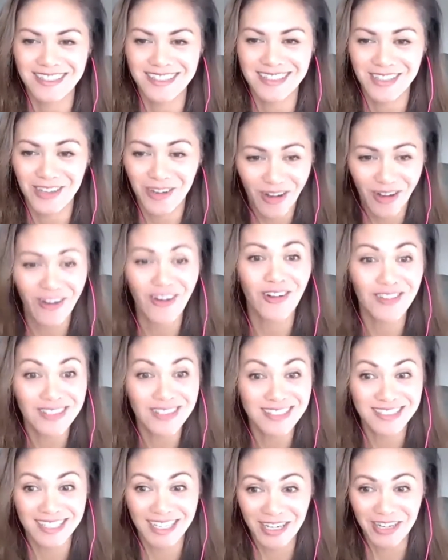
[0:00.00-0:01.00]
they're all
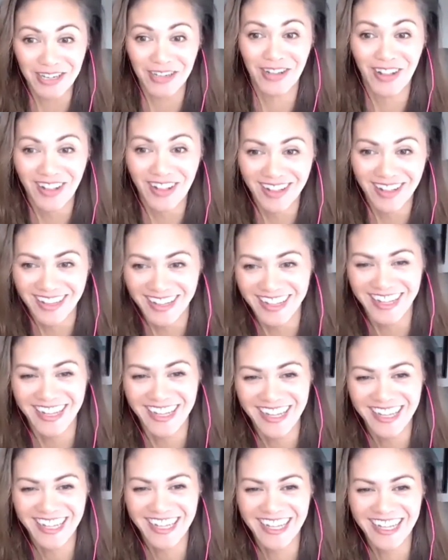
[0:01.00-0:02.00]
single.
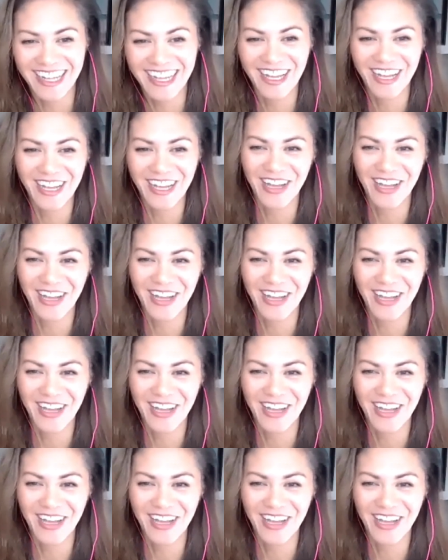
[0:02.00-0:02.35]
4